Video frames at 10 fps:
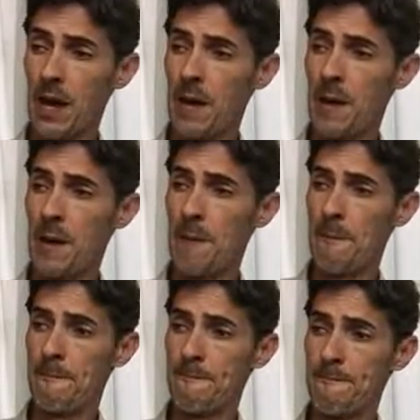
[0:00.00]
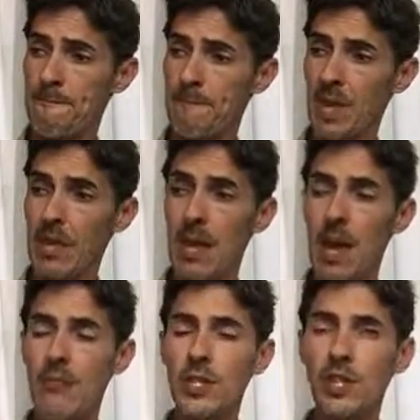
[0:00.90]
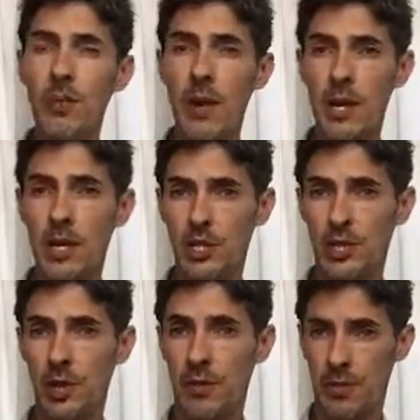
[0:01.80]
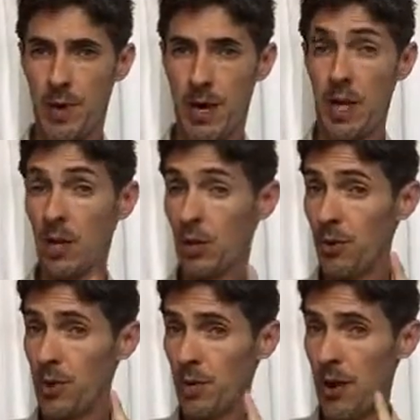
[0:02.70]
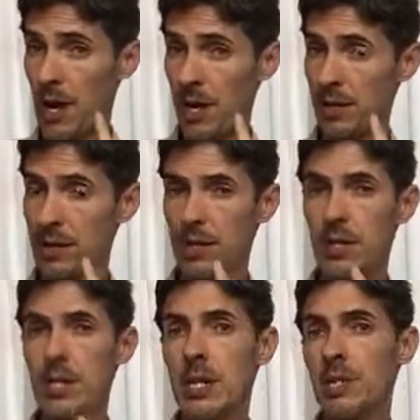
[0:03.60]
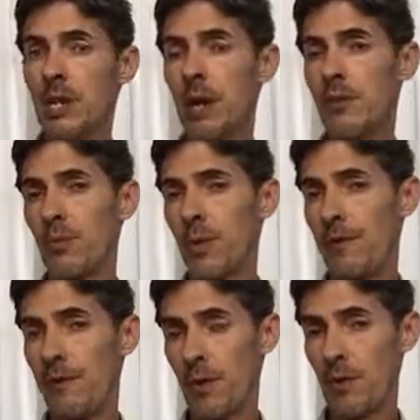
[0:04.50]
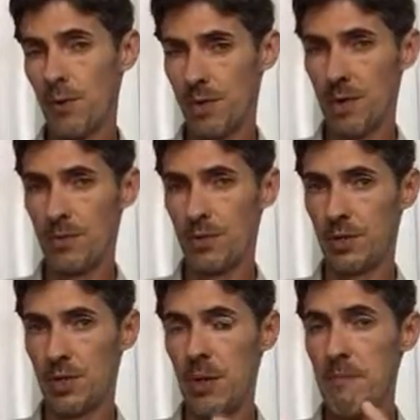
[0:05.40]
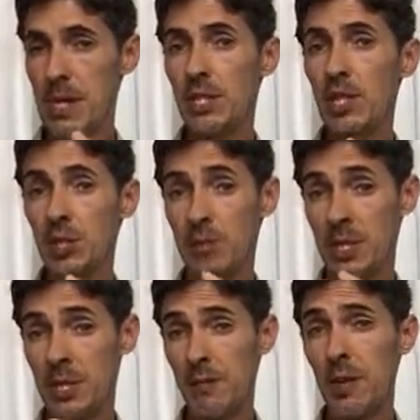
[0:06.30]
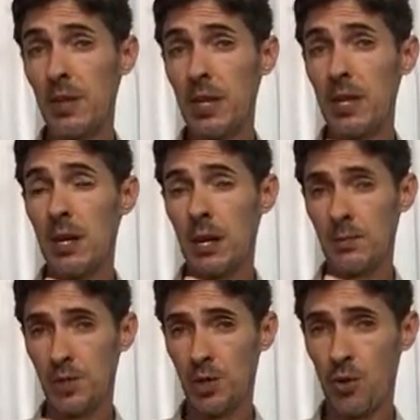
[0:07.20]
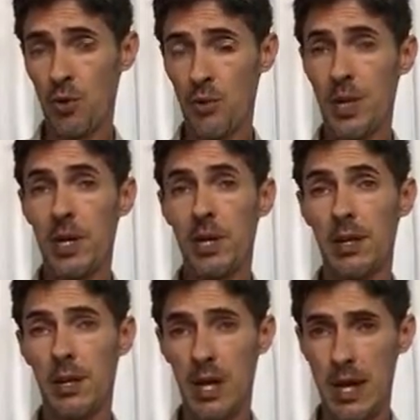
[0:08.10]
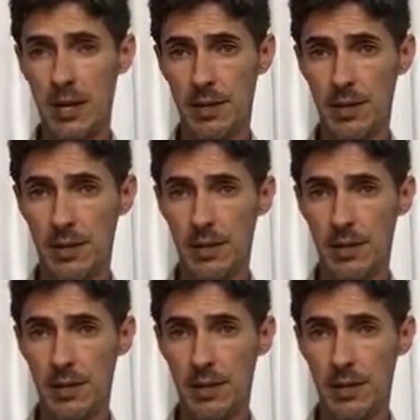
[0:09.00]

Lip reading: Um, and every square inch of your body, including your eyes, is covered with photoreceptors meant to specifically absorb light.